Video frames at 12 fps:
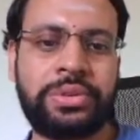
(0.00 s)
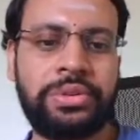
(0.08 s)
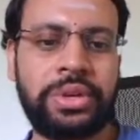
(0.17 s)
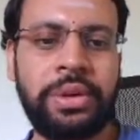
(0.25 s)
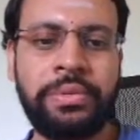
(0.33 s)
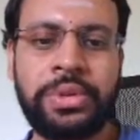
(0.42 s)

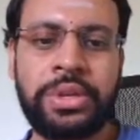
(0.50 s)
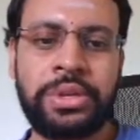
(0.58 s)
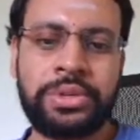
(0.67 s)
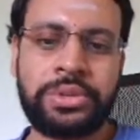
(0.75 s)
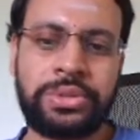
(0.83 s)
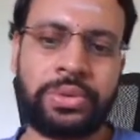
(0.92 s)
Okay,
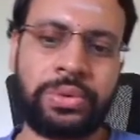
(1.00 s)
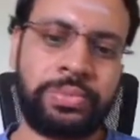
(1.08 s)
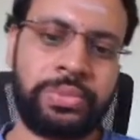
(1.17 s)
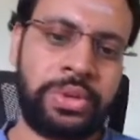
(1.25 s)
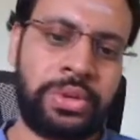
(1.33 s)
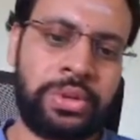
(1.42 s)
so
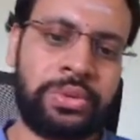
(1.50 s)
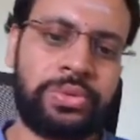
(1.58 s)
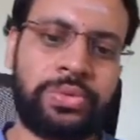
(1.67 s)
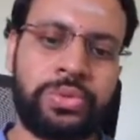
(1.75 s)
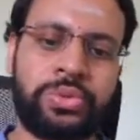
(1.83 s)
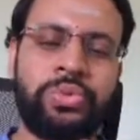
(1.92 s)

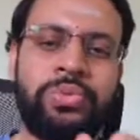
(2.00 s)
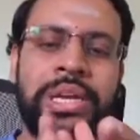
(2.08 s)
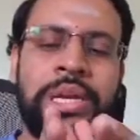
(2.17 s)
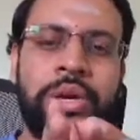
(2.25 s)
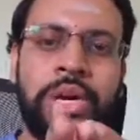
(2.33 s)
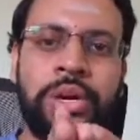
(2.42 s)
while
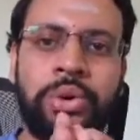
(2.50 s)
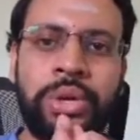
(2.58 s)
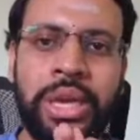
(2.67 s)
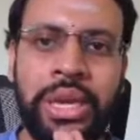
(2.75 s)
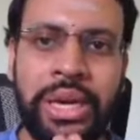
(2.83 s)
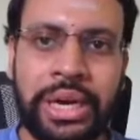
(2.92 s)
you are
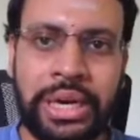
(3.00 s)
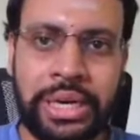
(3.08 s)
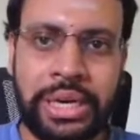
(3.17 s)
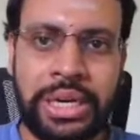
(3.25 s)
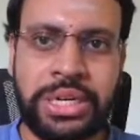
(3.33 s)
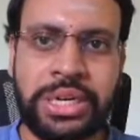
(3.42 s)
looking at
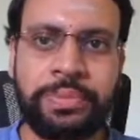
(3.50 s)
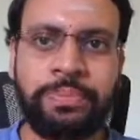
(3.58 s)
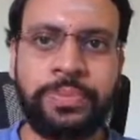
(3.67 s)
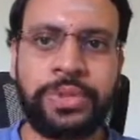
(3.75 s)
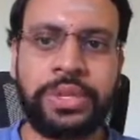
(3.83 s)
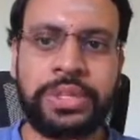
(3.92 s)
an edge,
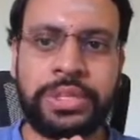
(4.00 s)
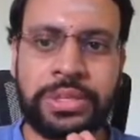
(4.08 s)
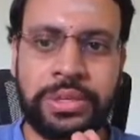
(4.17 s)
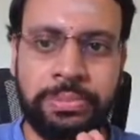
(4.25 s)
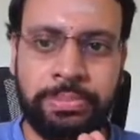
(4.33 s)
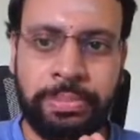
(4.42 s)

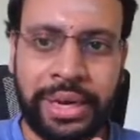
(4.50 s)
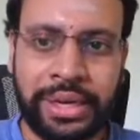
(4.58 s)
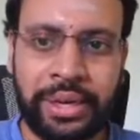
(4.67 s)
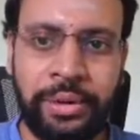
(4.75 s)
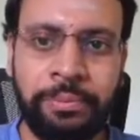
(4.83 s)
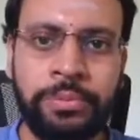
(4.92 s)
it's
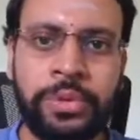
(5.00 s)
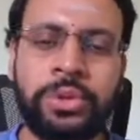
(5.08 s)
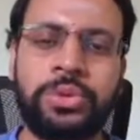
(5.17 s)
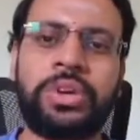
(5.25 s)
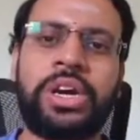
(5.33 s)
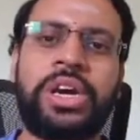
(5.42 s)
better
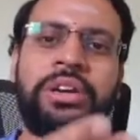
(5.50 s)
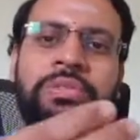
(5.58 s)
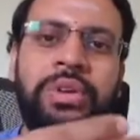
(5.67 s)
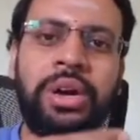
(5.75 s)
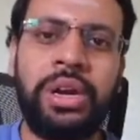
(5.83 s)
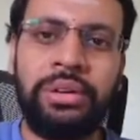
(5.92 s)
you
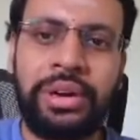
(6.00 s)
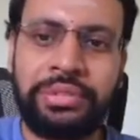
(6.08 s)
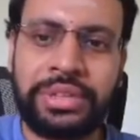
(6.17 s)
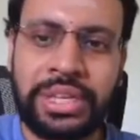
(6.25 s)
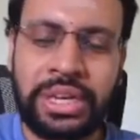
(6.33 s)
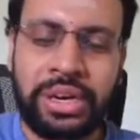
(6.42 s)
convolve it
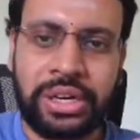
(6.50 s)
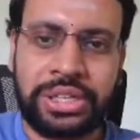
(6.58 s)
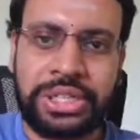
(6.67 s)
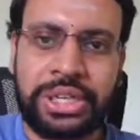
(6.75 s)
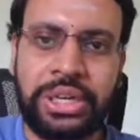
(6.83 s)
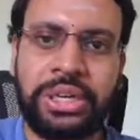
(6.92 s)
with a
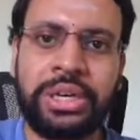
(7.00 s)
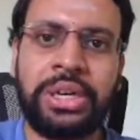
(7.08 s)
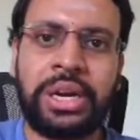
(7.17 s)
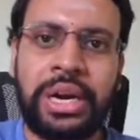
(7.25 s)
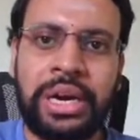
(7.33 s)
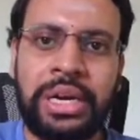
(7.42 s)
Gaussian,
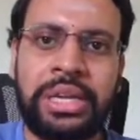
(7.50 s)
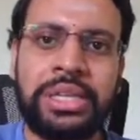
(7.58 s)
and